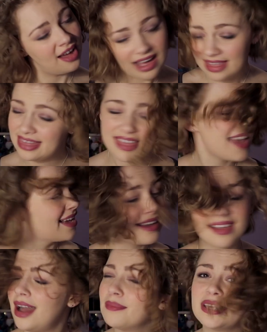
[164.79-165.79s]
I
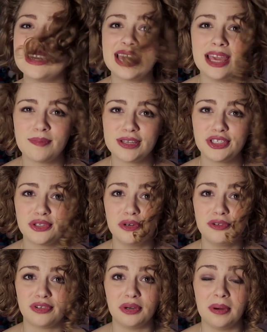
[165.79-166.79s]
think I'm gonna keep it
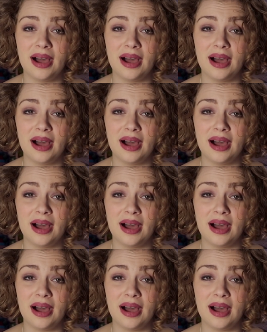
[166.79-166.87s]
short for a